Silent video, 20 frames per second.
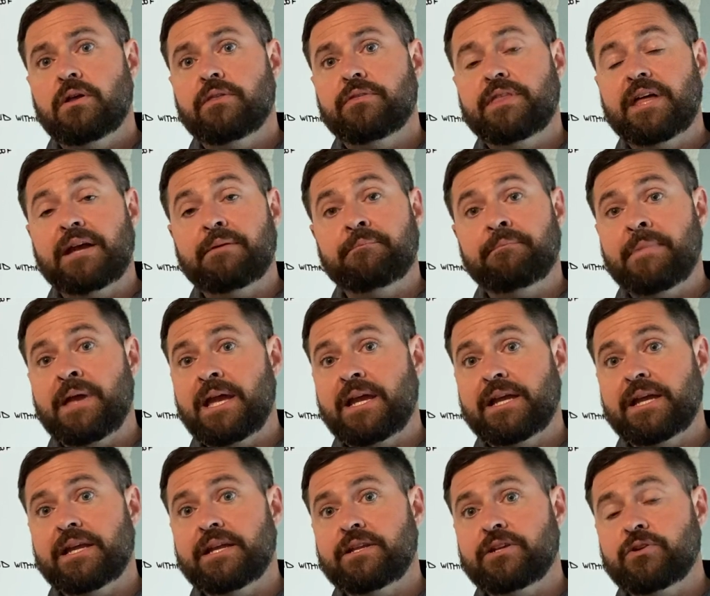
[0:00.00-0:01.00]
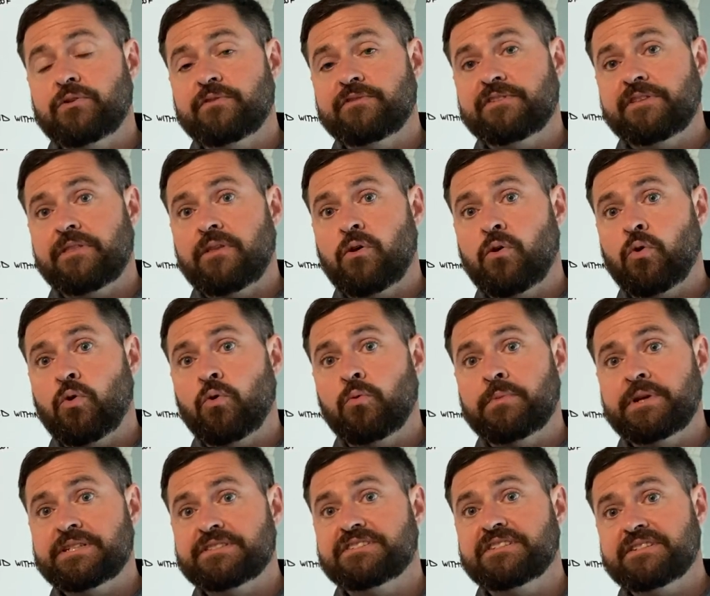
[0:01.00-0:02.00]
that may get used in the home
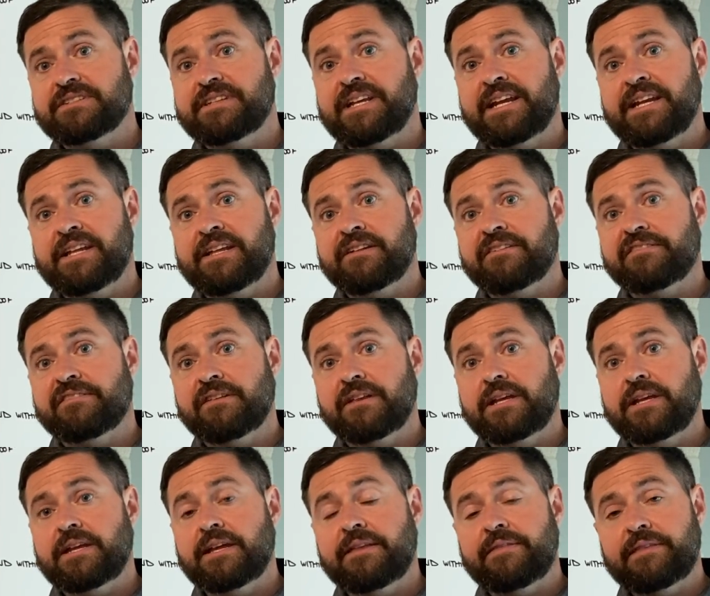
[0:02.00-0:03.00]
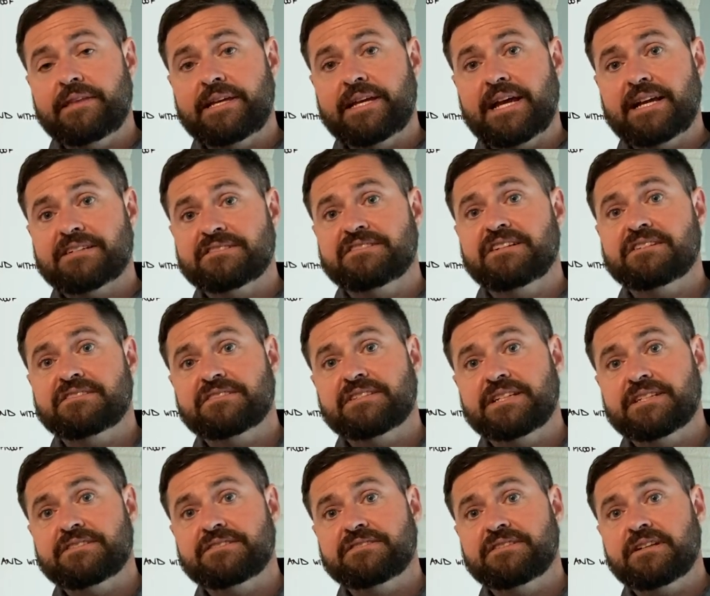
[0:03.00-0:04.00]
instantaneously, and the excess
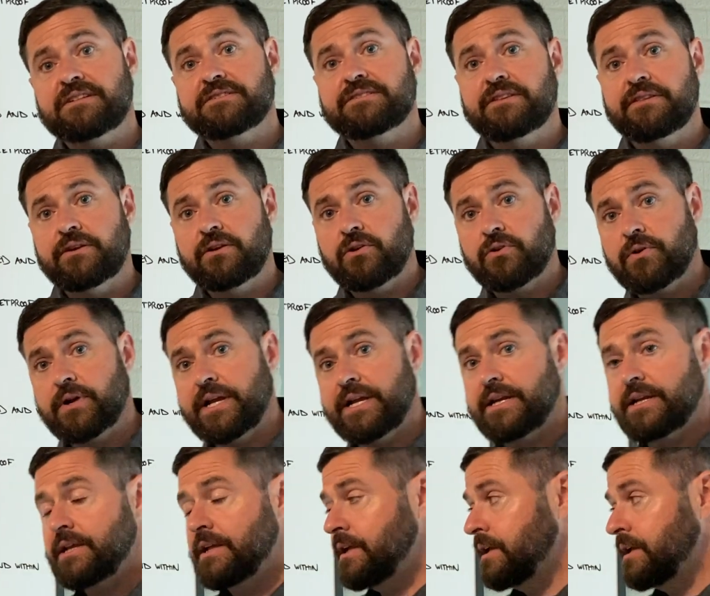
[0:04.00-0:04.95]
gets sent to the grid.